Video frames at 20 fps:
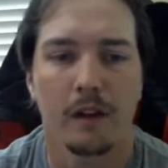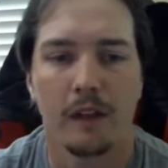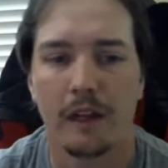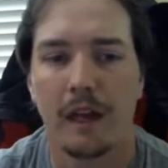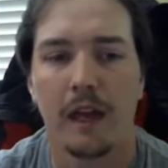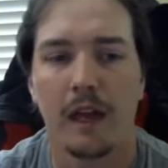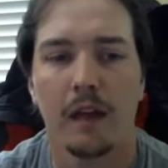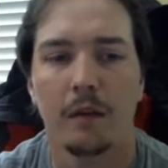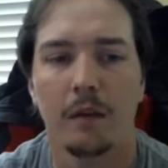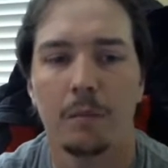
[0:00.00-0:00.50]
they
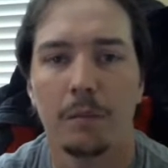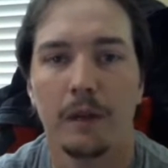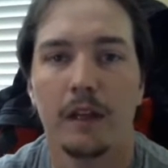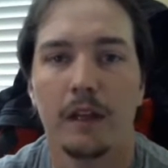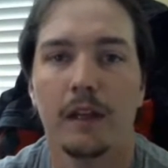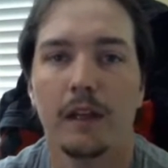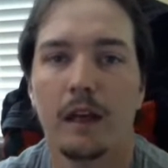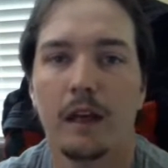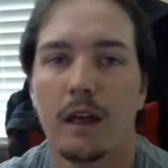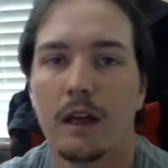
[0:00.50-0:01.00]
can't
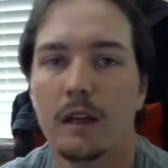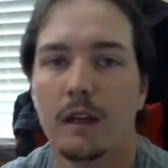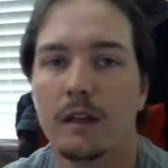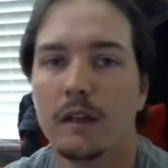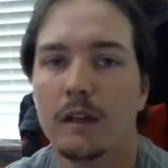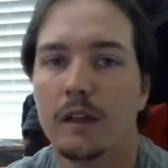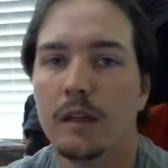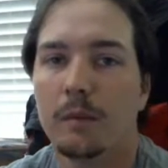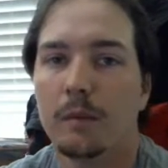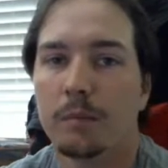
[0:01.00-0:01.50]
be in
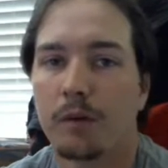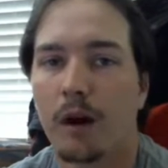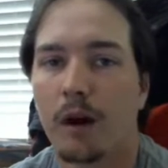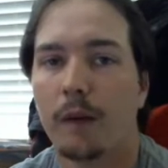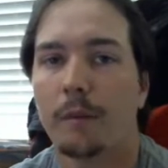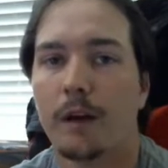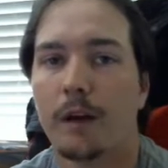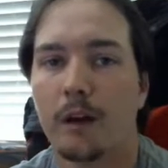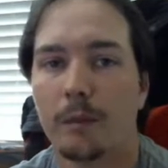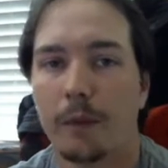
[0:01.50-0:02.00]
the
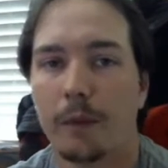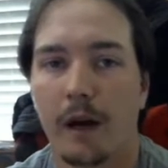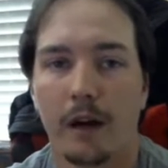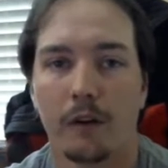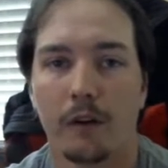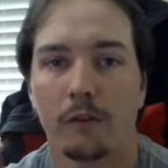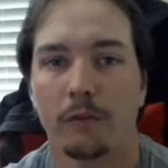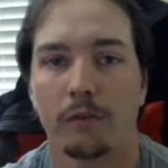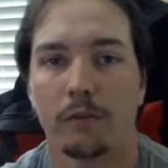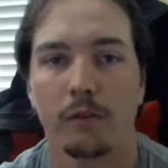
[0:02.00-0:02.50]
primary
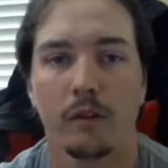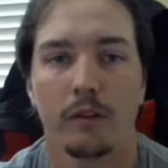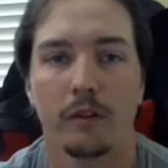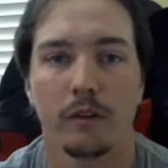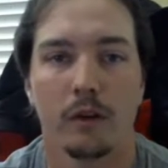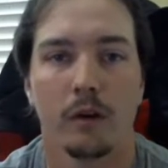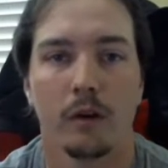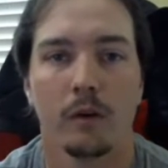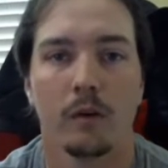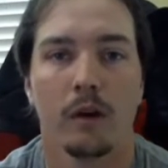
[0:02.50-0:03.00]
battle
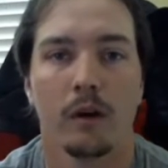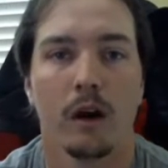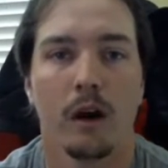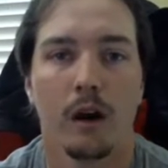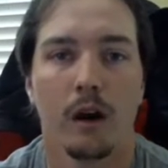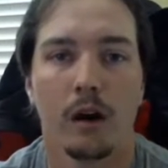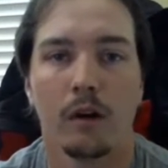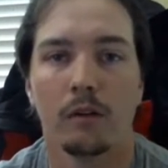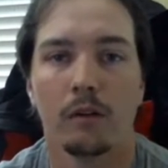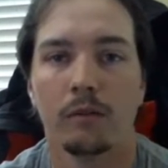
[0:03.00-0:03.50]
zone
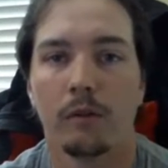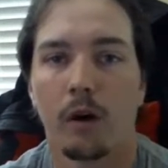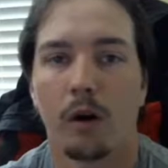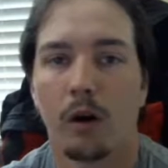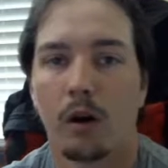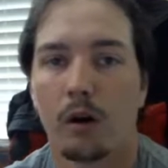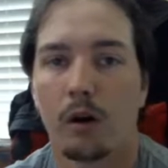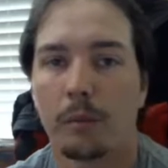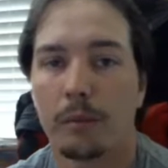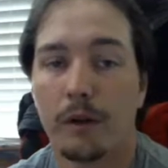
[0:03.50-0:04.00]
of
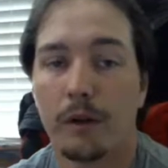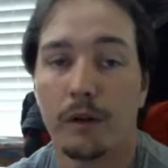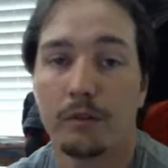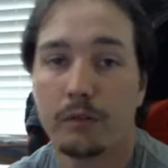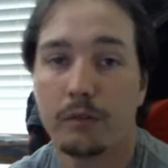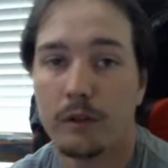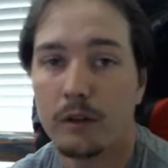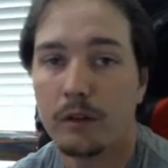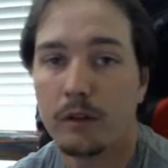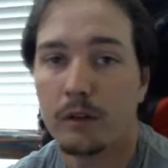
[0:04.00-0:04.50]
our
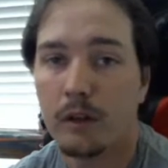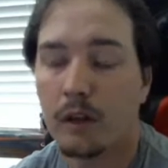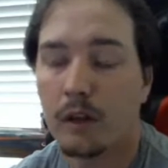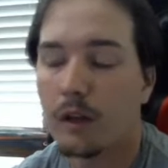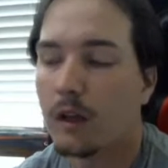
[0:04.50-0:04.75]
playfield